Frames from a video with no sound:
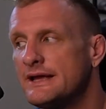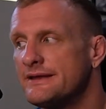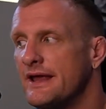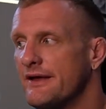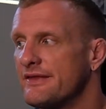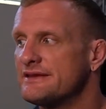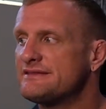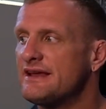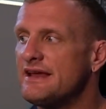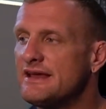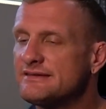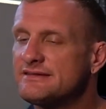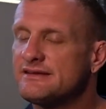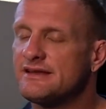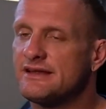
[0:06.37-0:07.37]
Now, this
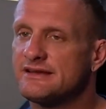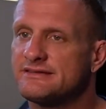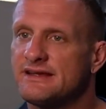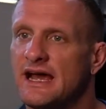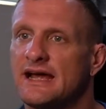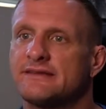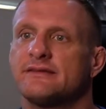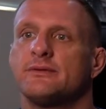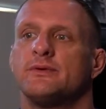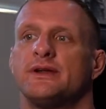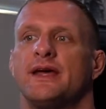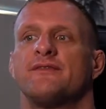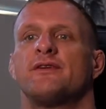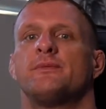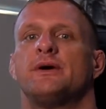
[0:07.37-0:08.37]
isn't exactly
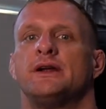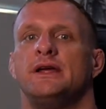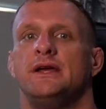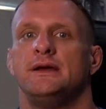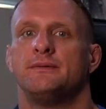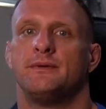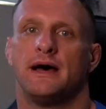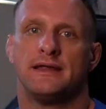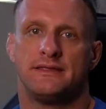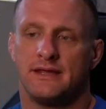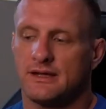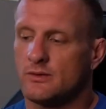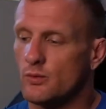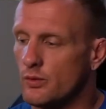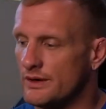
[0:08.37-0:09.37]
what everybody, I
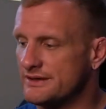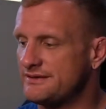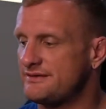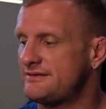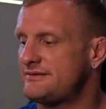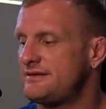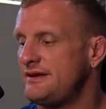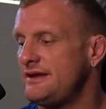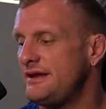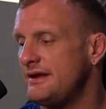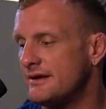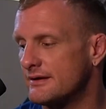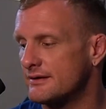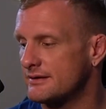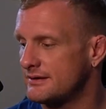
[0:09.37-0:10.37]
think, wants to
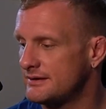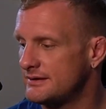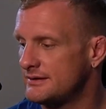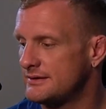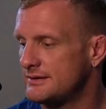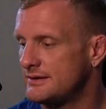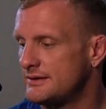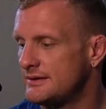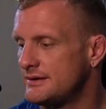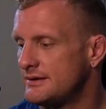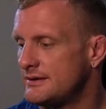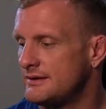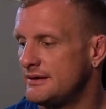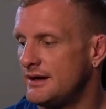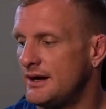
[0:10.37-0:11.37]
hear.
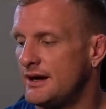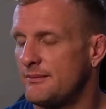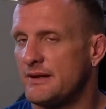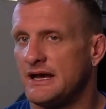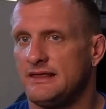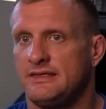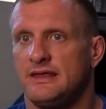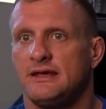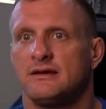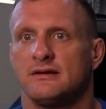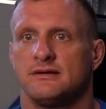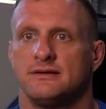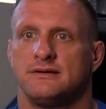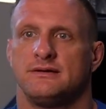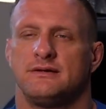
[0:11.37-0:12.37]
I think
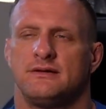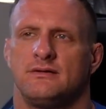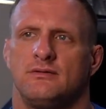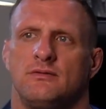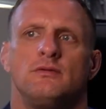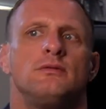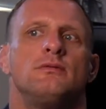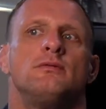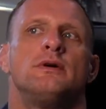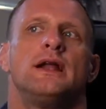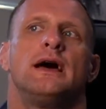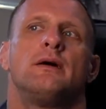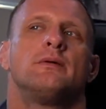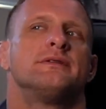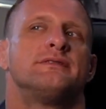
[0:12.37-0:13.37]
when
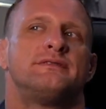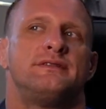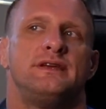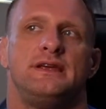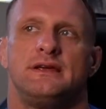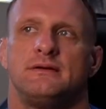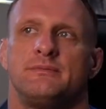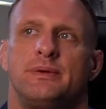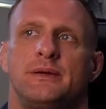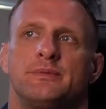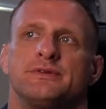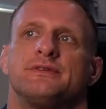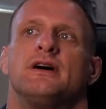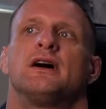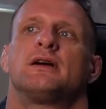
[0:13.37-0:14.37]
I was seeing
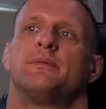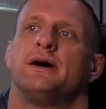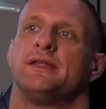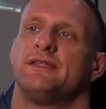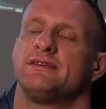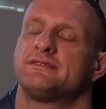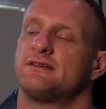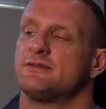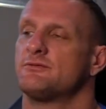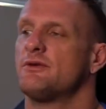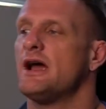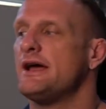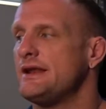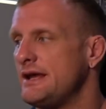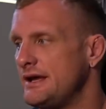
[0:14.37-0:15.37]
people talk about this on
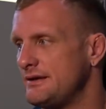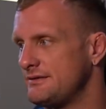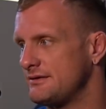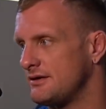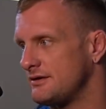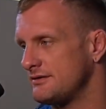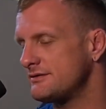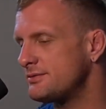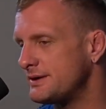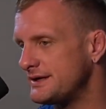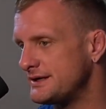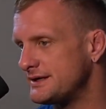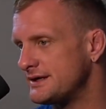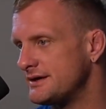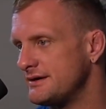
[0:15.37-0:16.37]
Reddit and on
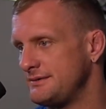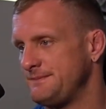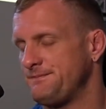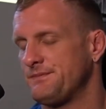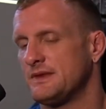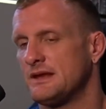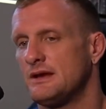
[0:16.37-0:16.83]
Twitter, and